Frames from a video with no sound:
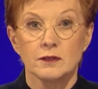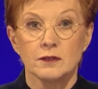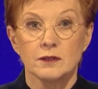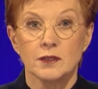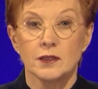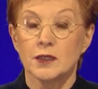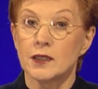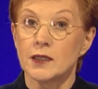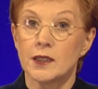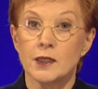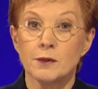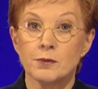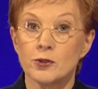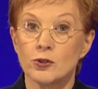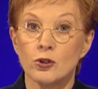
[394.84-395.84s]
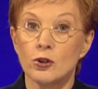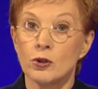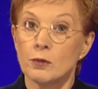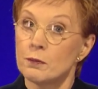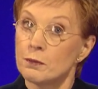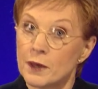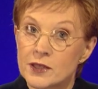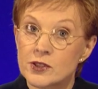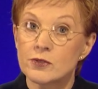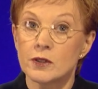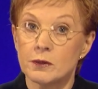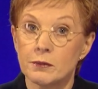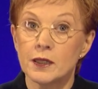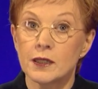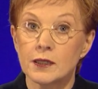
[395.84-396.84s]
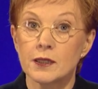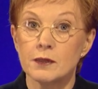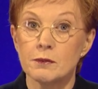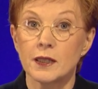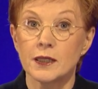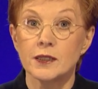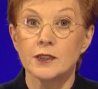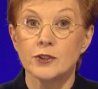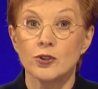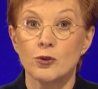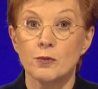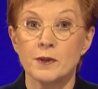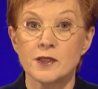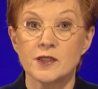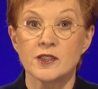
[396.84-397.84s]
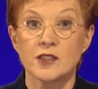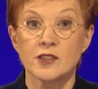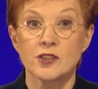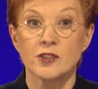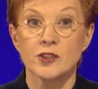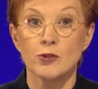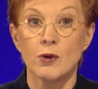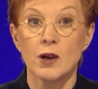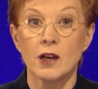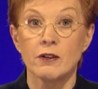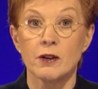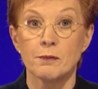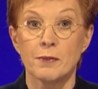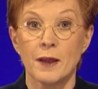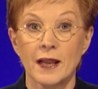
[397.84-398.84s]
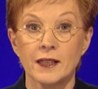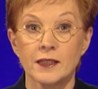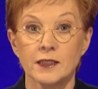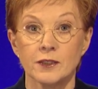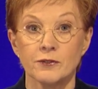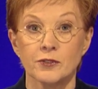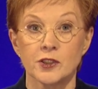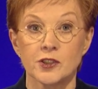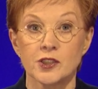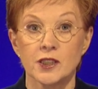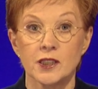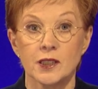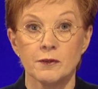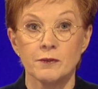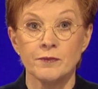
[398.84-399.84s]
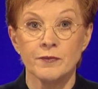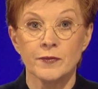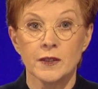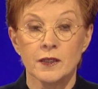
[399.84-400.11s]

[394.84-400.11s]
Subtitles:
And I hope you're better at making money in your business than you are at banking for the team.